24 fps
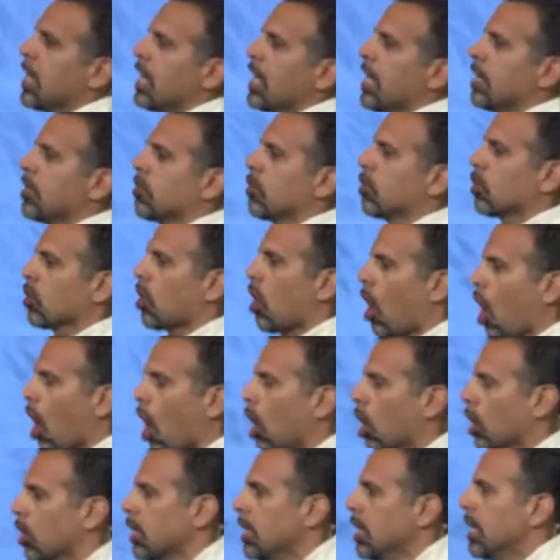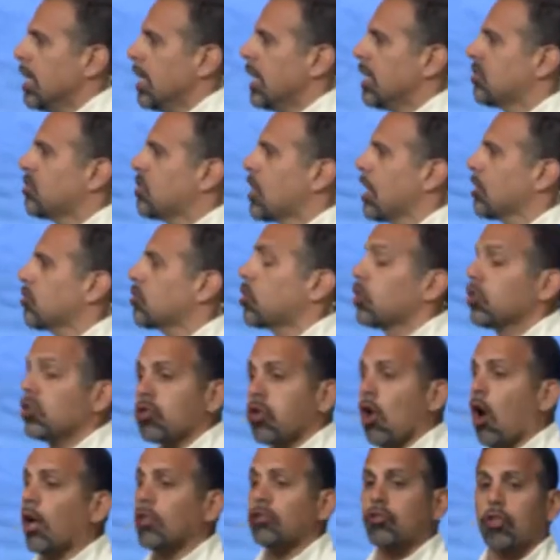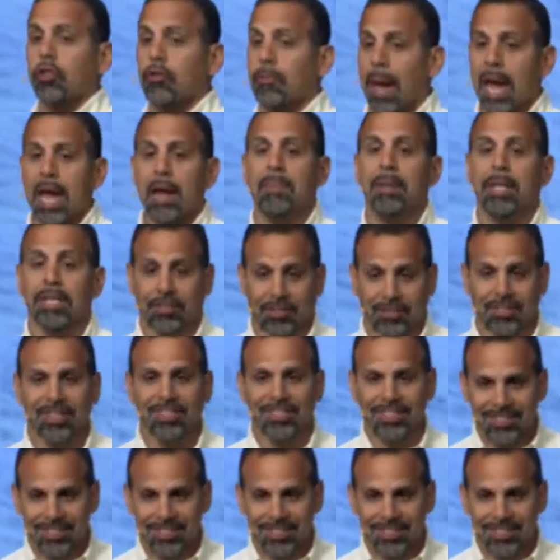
in her heart is that she's lost her babies.